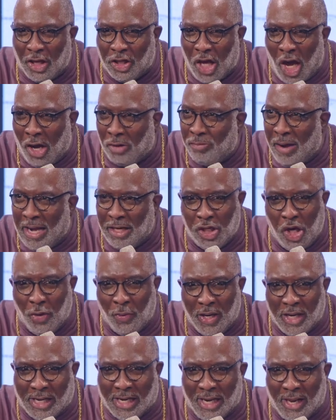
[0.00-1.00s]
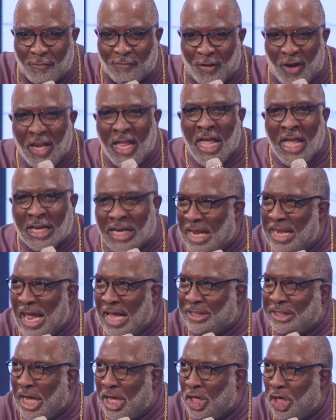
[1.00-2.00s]
y'all right, you and Clifford, can I
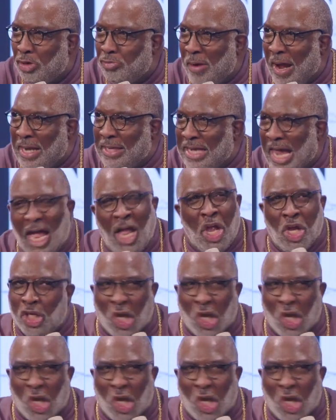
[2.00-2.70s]
tell you right now,